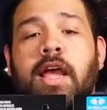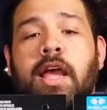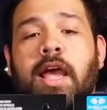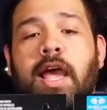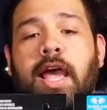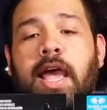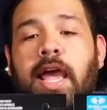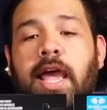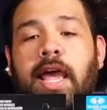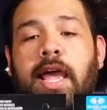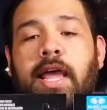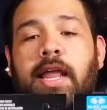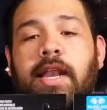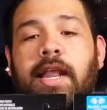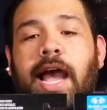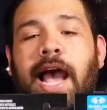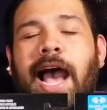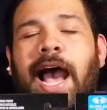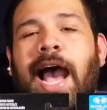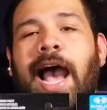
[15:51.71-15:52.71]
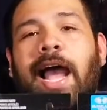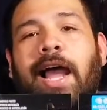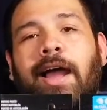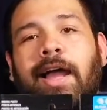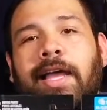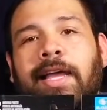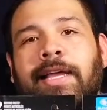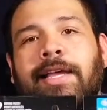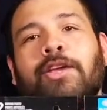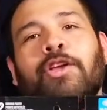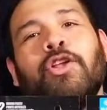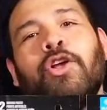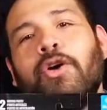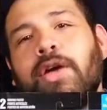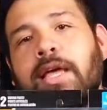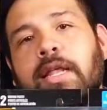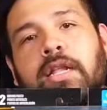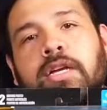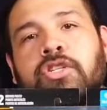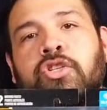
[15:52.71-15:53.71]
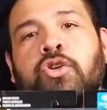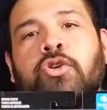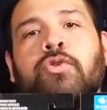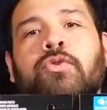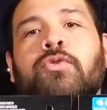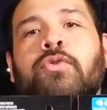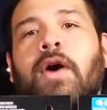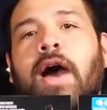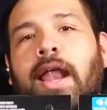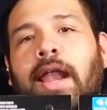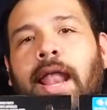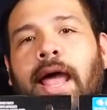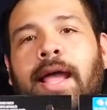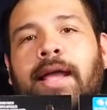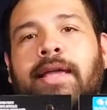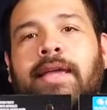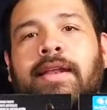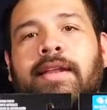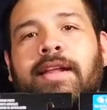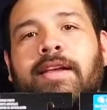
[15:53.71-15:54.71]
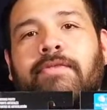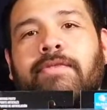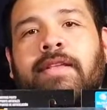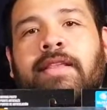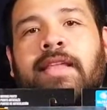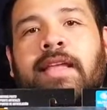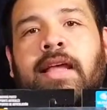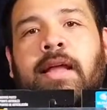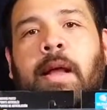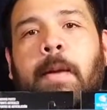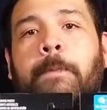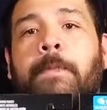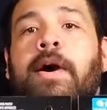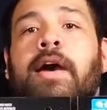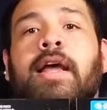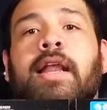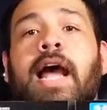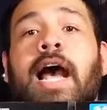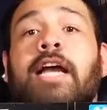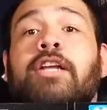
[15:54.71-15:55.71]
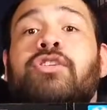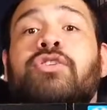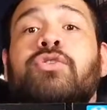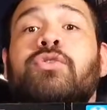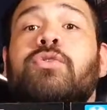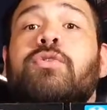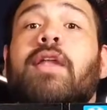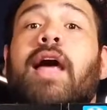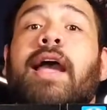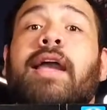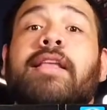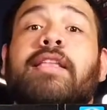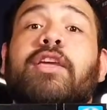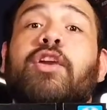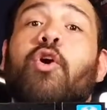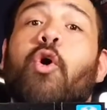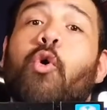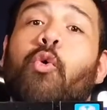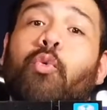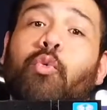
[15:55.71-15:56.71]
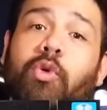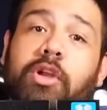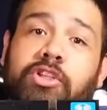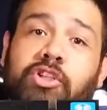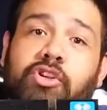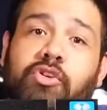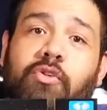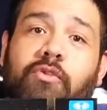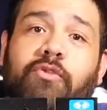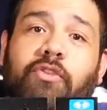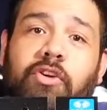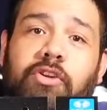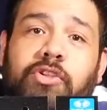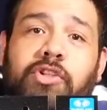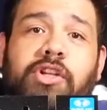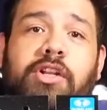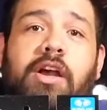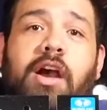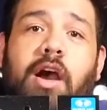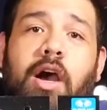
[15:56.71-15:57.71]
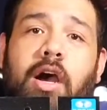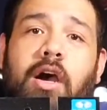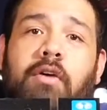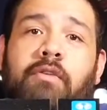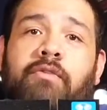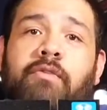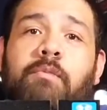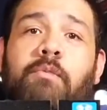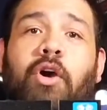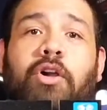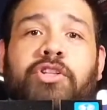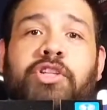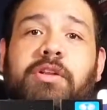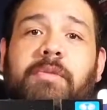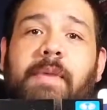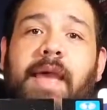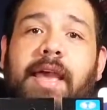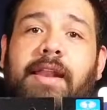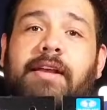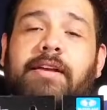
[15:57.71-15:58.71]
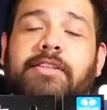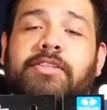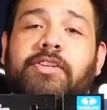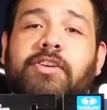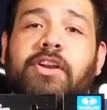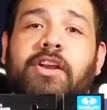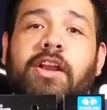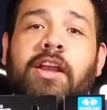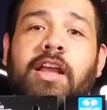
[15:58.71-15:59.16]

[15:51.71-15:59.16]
And it looks cool. I like it and everything, but I do like the original version of Martian Manhunter.